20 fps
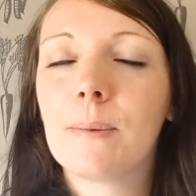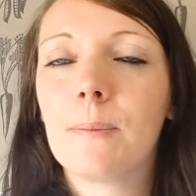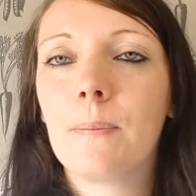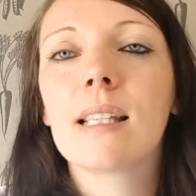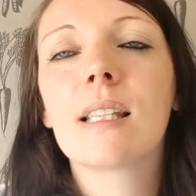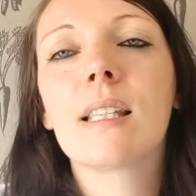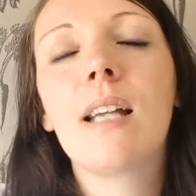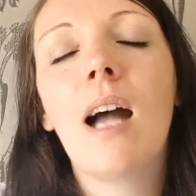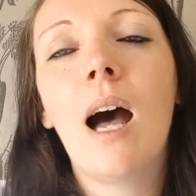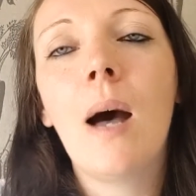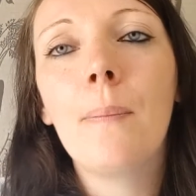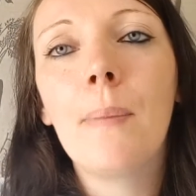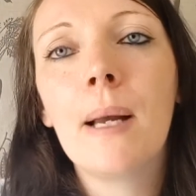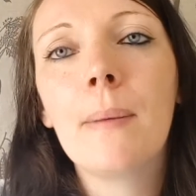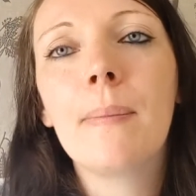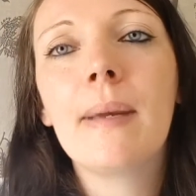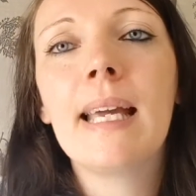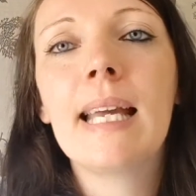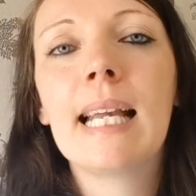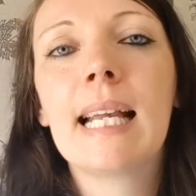Start by
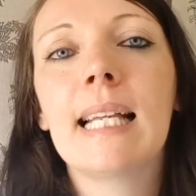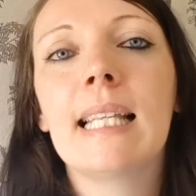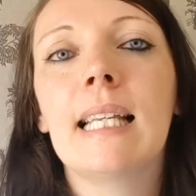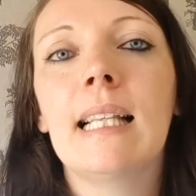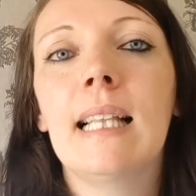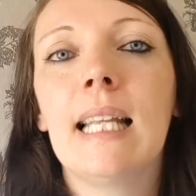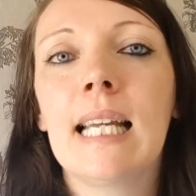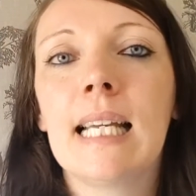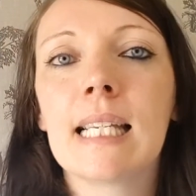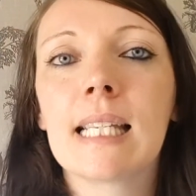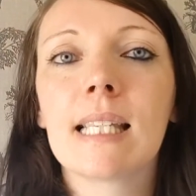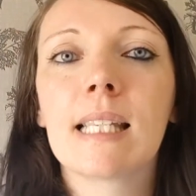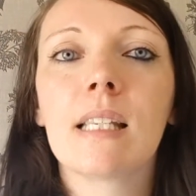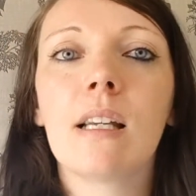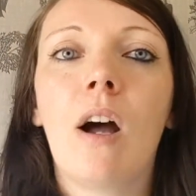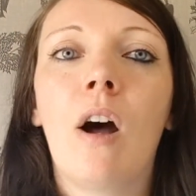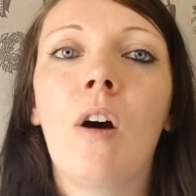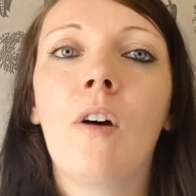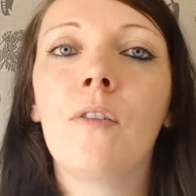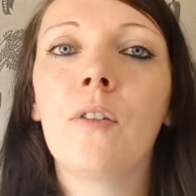making a list
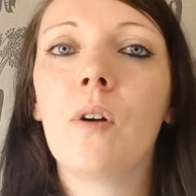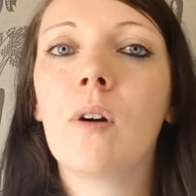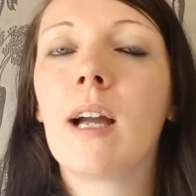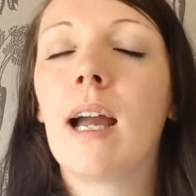of your